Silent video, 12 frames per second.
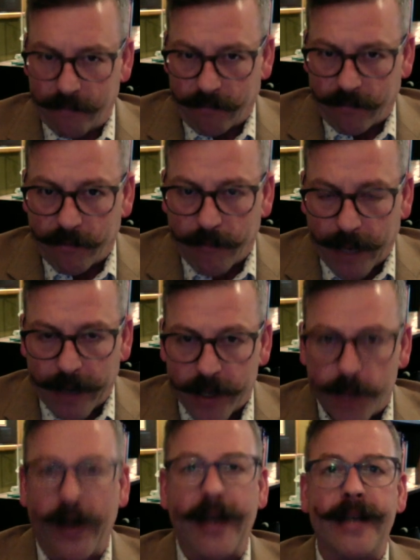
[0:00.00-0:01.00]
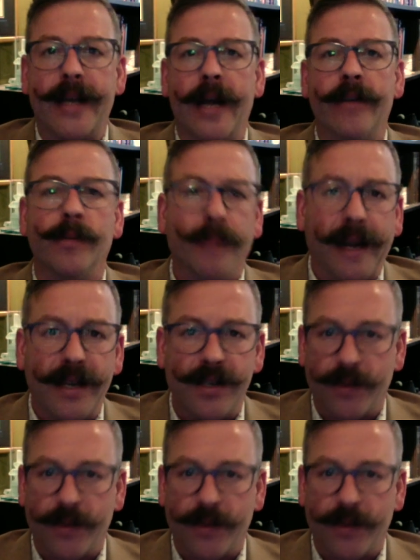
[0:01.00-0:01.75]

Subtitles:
marriage breakdown on the basis of